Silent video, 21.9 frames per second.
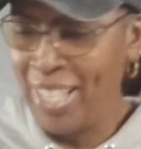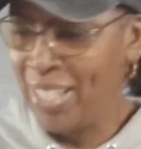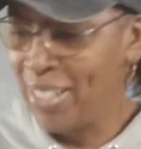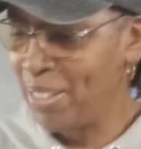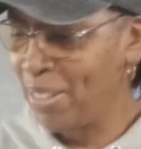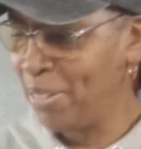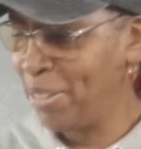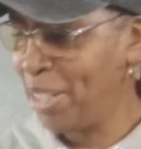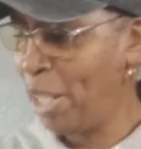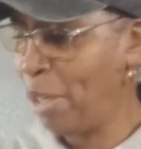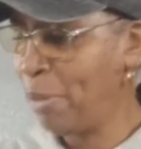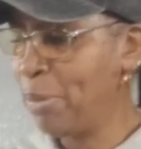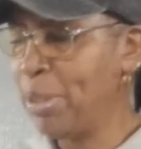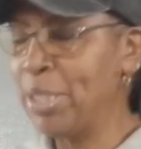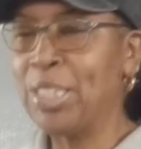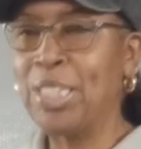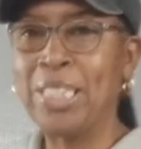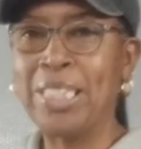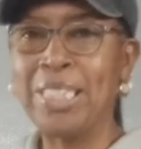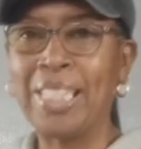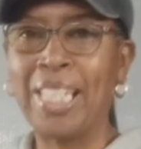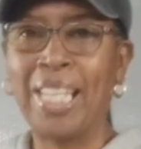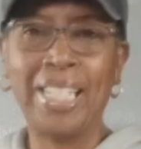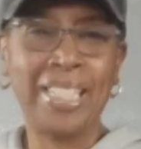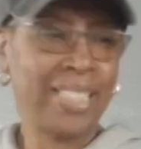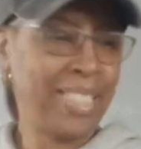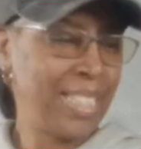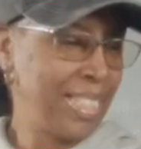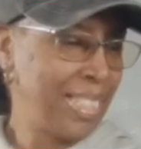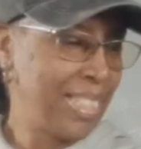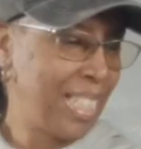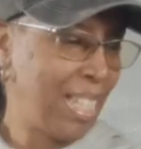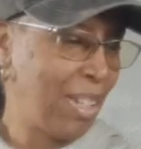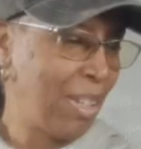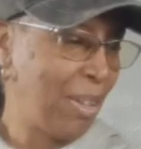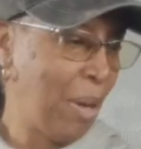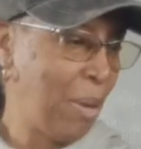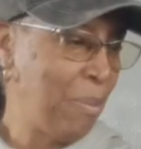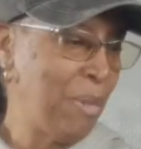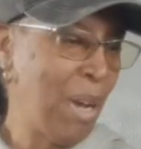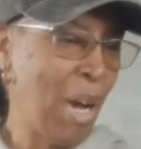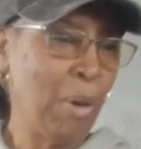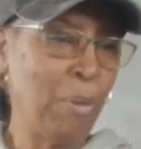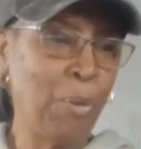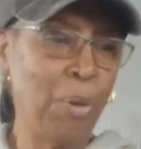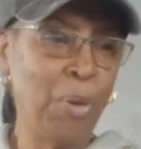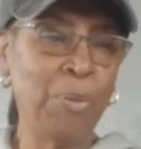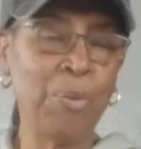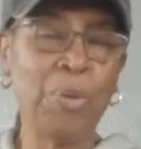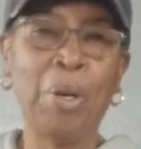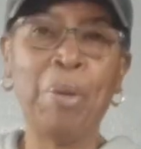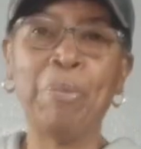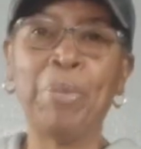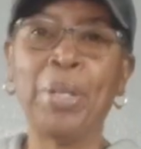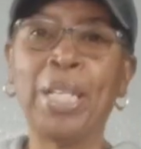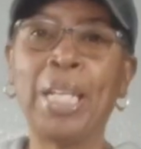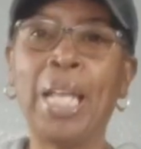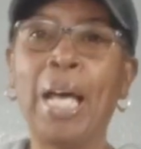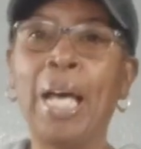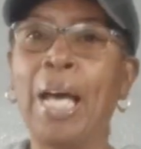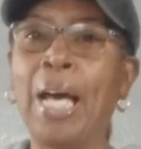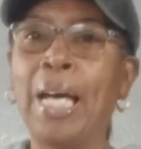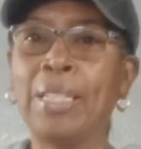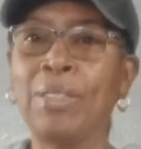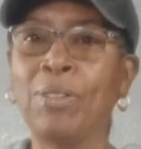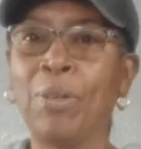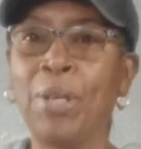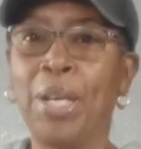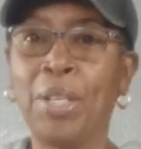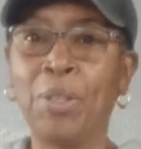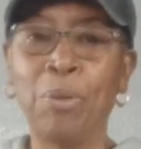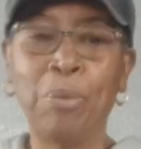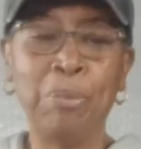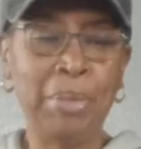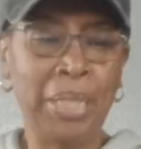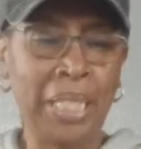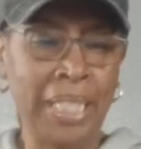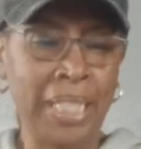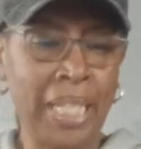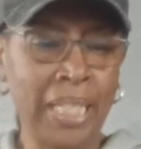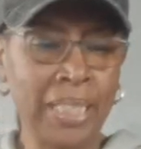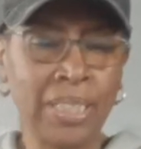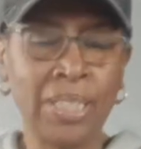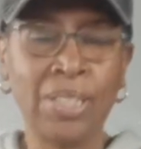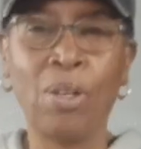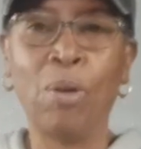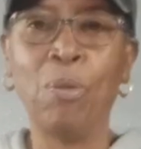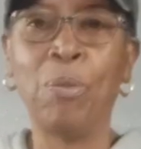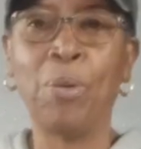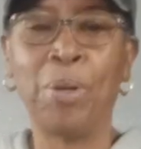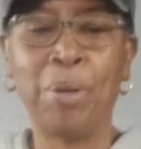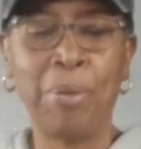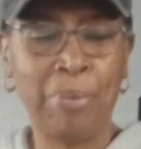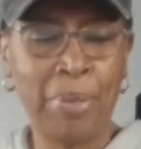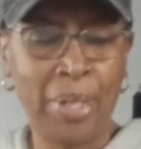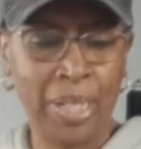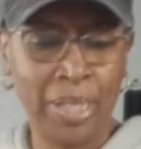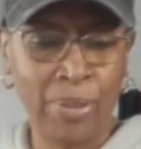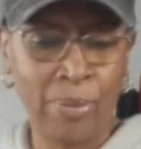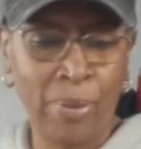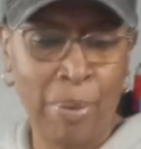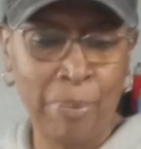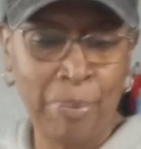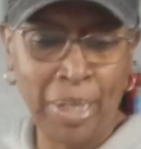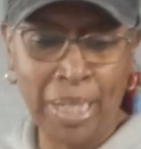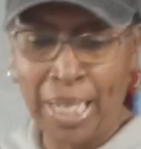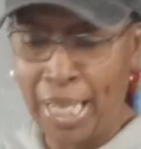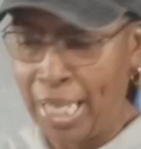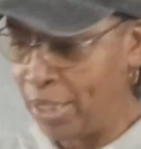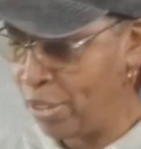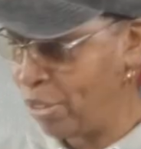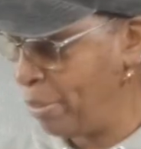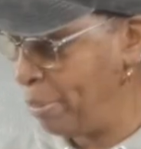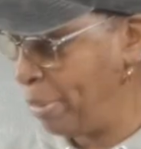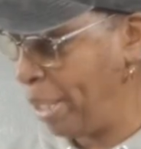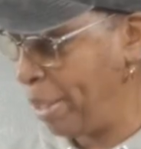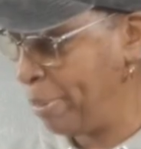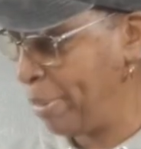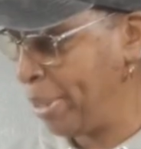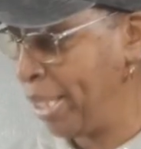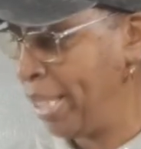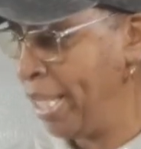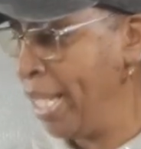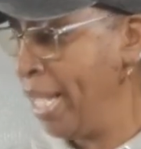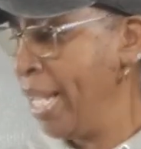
So that's what she said. She said, Grandma, I want one, but I don't have no money. I said, don't worry about it. Grandma got you, baby.